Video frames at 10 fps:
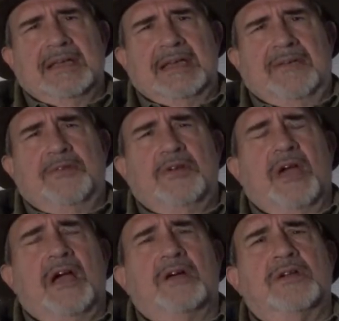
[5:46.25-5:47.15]
if you're
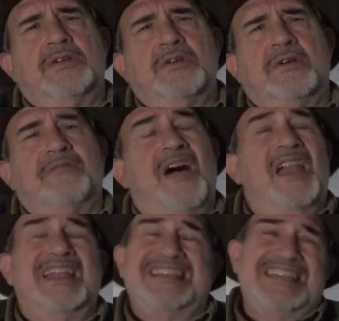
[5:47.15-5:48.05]
not going to do it
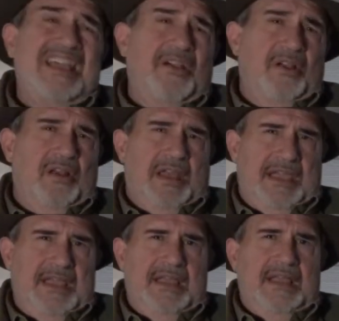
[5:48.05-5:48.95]

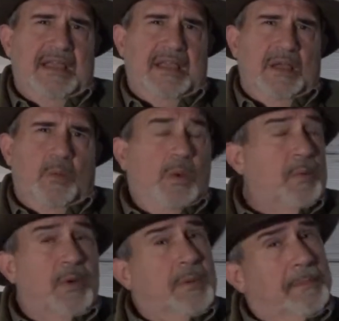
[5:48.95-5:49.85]
voluntarily, we
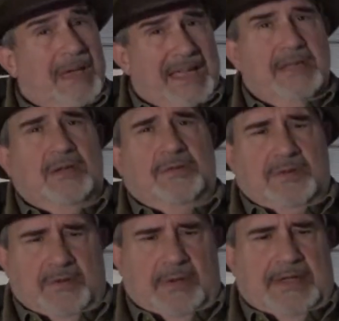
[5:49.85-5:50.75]
want to make you
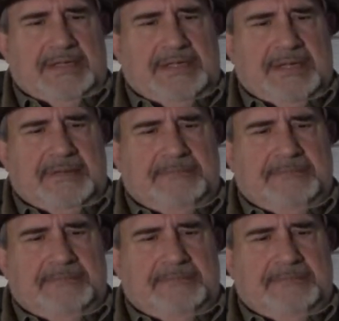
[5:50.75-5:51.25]
do it.